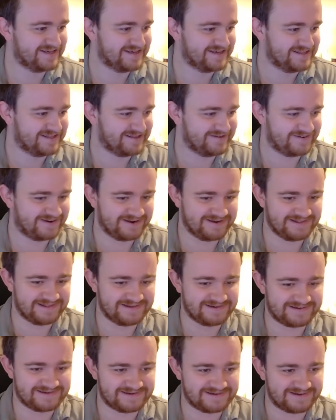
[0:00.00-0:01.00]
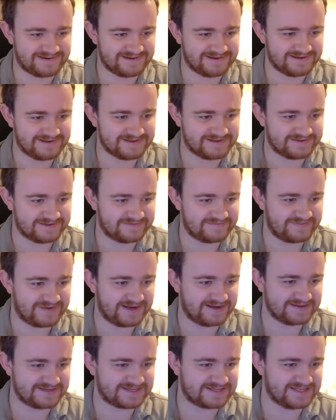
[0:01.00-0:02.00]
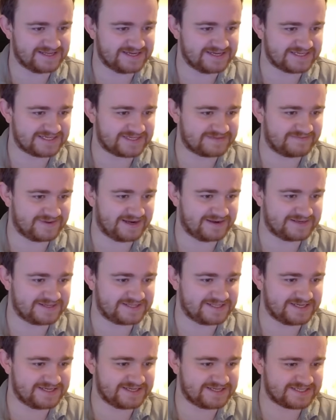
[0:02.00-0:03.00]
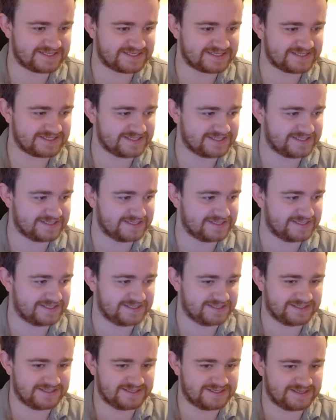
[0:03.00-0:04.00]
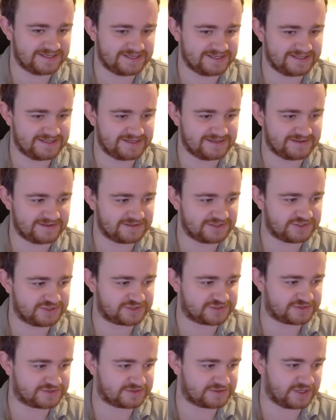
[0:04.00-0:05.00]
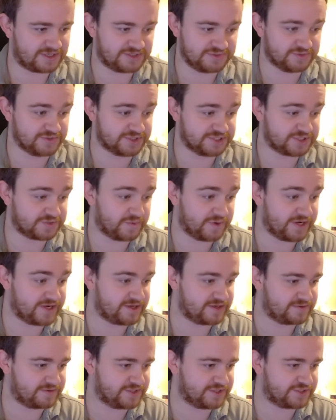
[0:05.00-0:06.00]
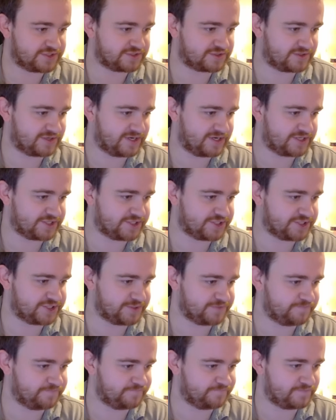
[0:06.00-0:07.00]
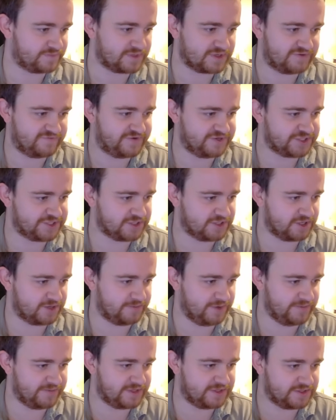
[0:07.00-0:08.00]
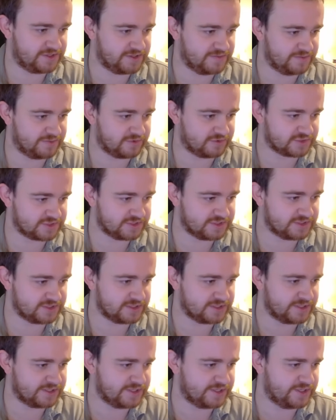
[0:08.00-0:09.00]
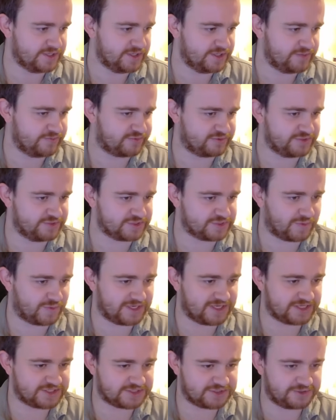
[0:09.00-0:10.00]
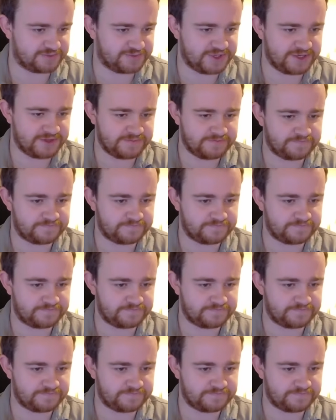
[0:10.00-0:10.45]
Then we'll go Law, bounce this, and then I do want to swing. I'm gonna trash. Fisher Tiger might be important. Probably just Wadatsumi.